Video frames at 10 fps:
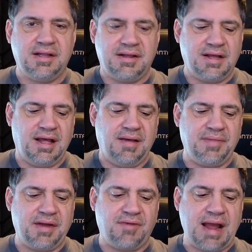
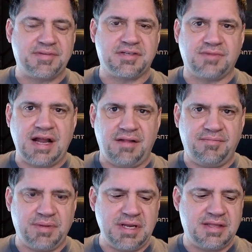that wraps
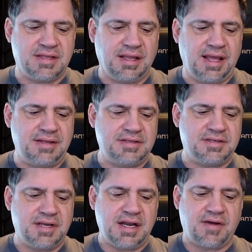around beneath the
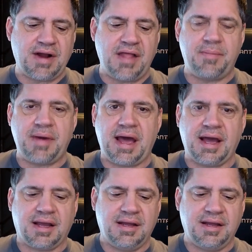lens and around the back,